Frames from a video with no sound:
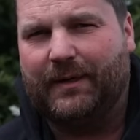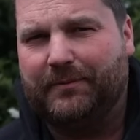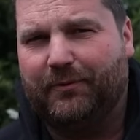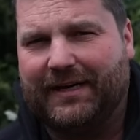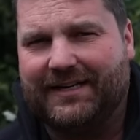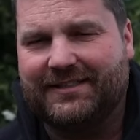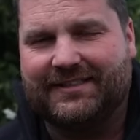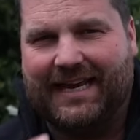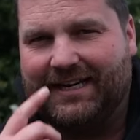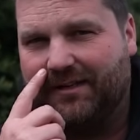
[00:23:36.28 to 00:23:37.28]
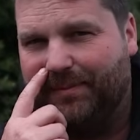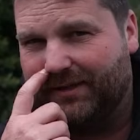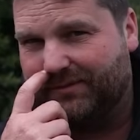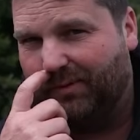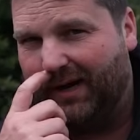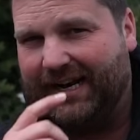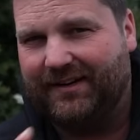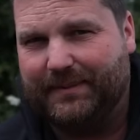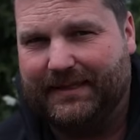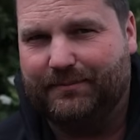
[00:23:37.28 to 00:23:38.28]
quickly before we get into the technical parts of what I
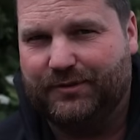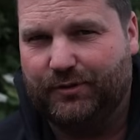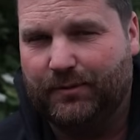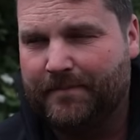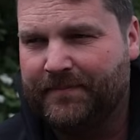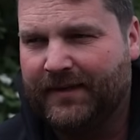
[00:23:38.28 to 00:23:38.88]
have been up to,